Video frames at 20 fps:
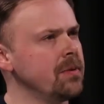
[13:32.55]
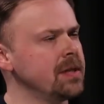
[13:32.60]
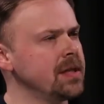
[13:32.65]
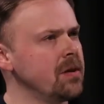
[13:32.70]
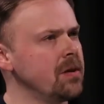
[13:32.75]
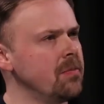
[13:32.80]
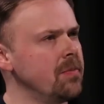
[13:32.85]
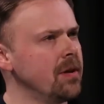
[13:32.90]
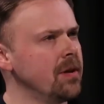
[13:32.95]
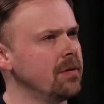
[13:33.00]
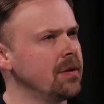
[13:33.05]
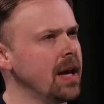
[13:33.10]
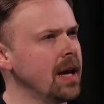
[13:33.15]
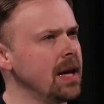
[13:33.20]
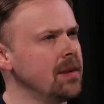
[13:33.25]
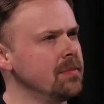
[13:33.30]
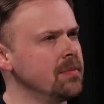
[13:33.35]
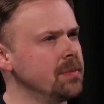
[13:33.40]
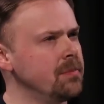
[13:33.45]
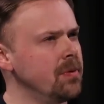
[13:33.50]
for my terrible old
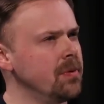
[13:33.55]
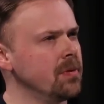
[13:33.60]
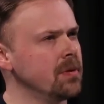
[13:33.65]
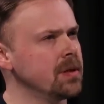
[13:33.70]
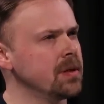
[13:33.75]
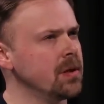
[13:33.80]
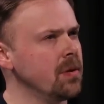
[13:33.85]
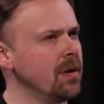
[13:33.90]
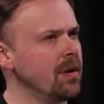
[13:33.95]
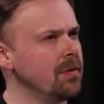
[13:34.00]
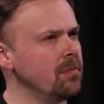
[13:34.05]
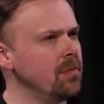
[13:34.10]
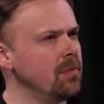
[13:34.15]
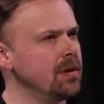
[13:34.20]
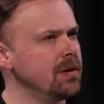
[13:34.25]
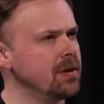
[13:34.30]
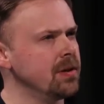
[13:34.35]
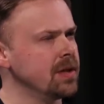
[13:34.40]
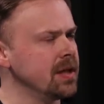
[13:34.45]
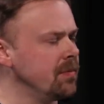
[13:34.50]
games book. So I
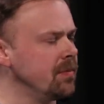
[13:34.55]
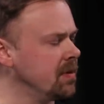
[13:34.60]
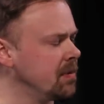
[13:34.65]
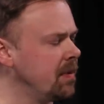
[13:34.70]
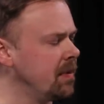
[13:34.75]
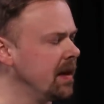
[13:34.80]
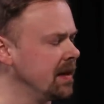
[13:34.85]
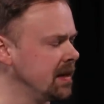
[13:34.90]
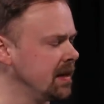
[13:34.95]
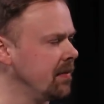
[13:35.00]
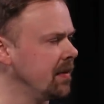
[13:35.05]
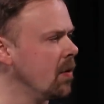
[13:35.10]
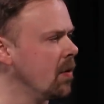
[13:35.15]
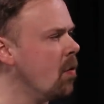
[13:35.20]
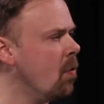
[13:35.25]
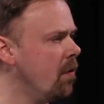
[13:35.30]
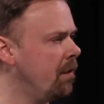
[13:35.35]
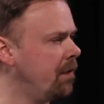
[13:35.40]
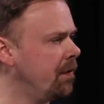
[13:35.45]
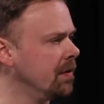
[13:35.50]
will just sometimes play something
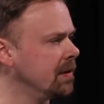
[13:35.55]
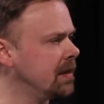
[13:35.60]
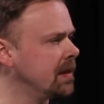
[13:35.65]
working